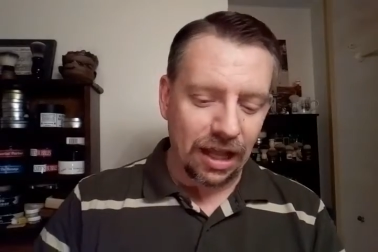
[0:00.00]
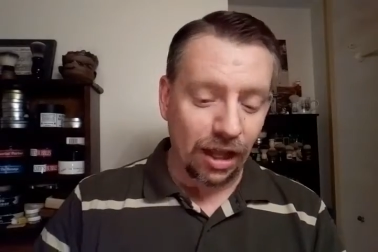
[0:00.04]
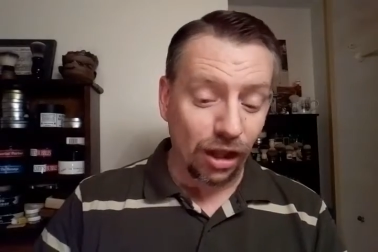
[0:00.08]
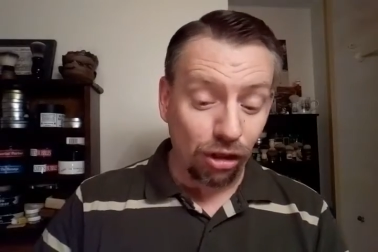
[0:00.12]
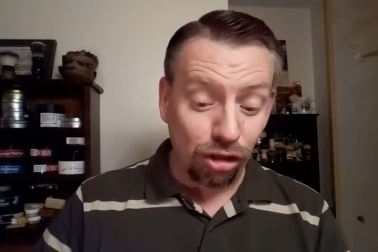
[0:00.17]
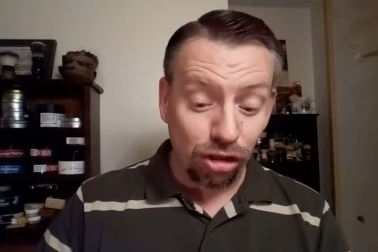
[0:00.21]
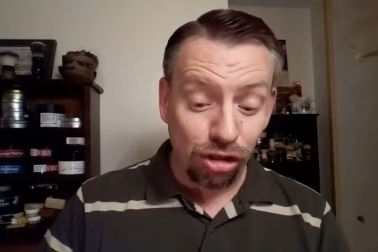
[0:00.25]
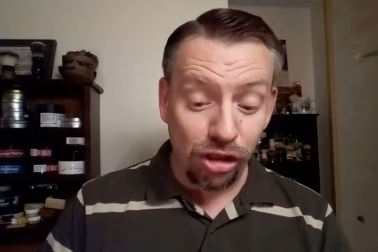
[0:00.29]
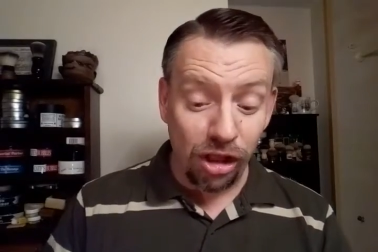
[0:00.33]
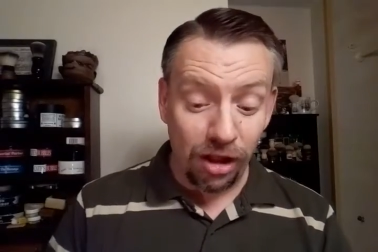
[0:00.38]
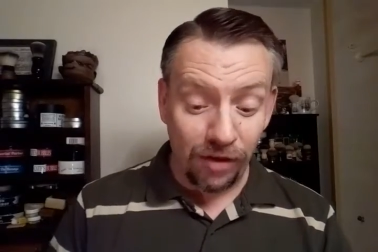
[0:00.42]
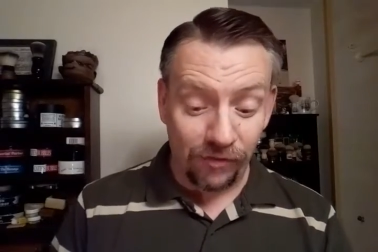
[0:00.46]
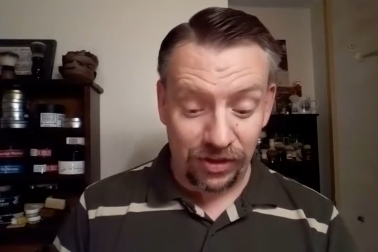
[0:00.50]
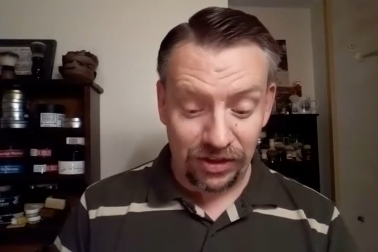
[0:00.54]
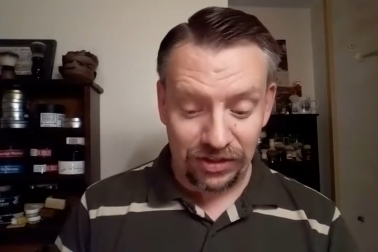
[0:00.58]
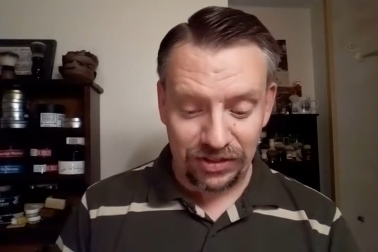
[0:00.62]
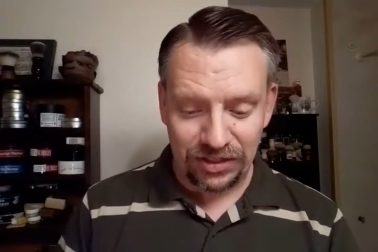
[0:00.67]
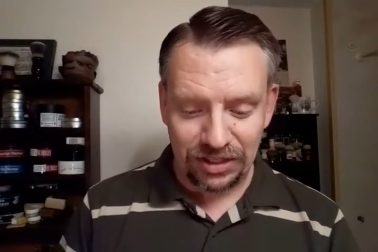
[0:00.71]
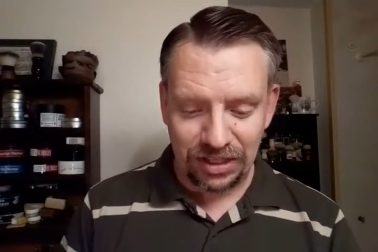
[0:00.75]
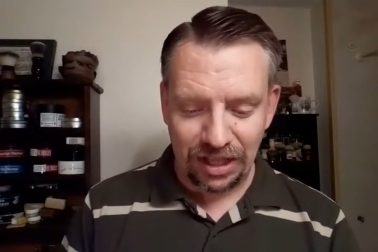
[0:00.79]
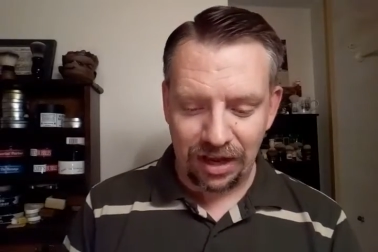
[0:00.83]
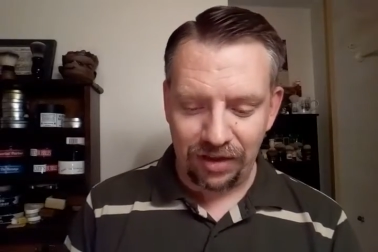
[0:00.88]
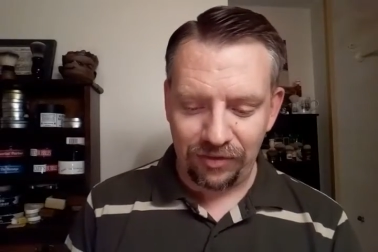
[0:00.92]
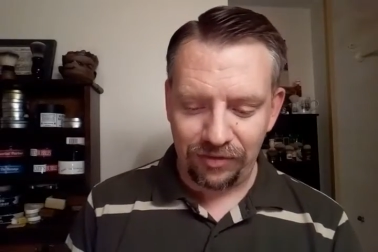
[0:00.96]
I love this
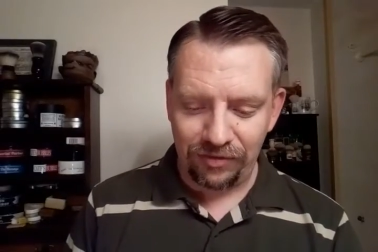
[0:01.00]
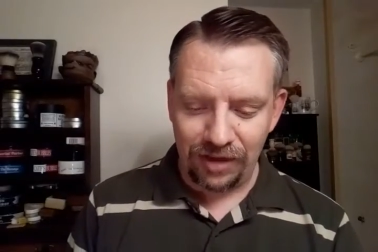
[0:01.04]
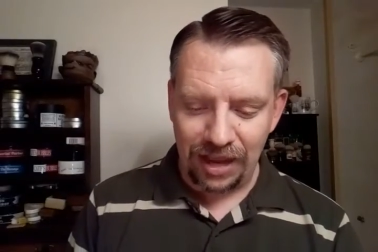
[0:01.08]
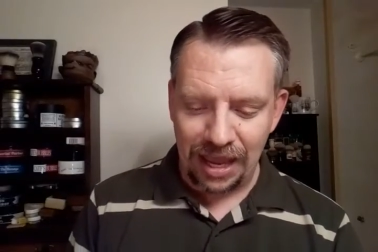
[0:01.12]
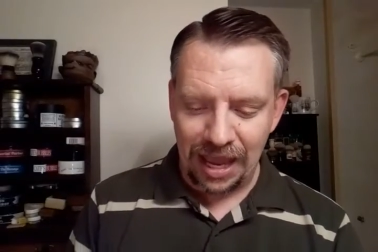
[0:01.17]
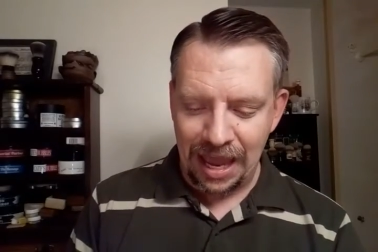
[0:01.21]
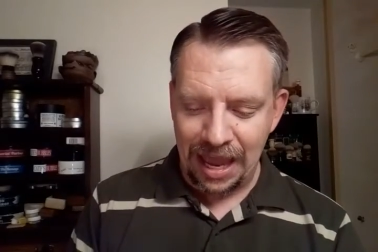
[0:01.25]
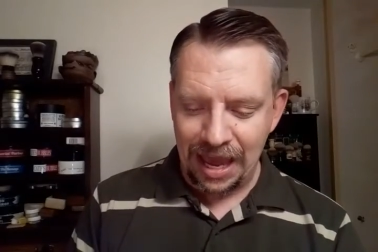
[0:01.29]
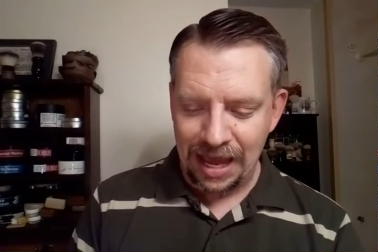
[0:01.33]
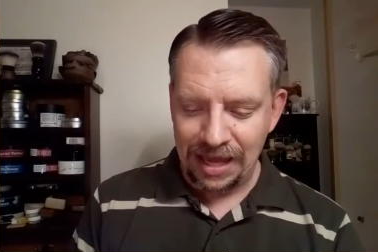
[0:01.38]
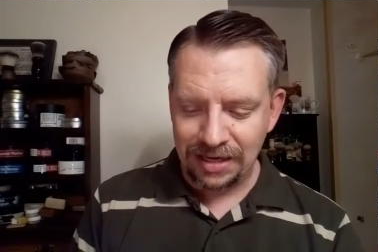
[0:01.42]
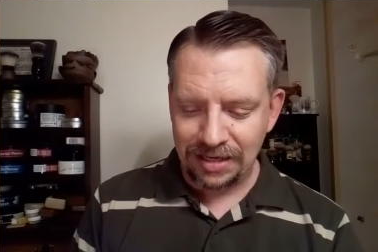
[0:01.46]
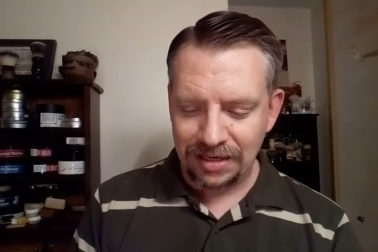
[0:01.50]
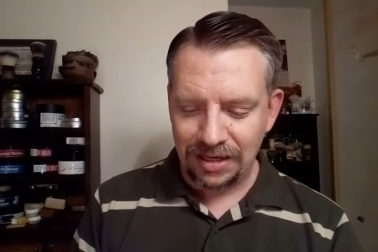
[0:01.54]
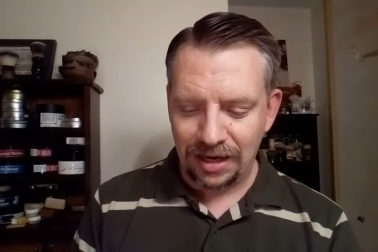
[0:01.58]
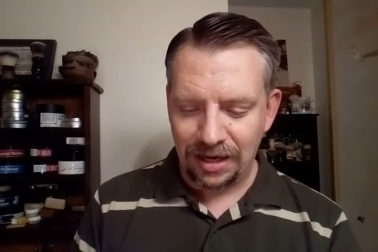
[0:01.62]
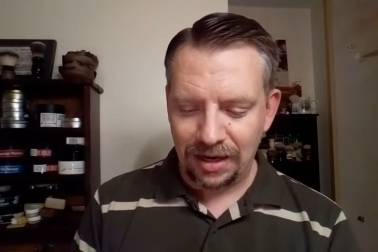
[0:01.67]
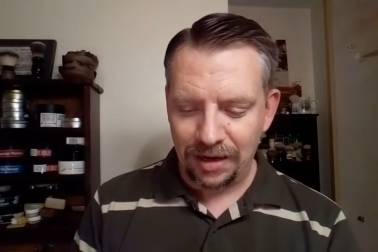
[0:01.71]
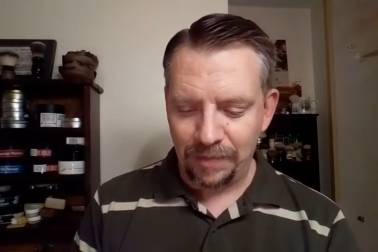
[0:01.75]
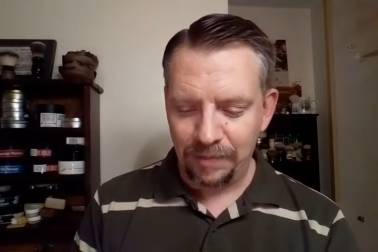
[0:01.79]
stuff. And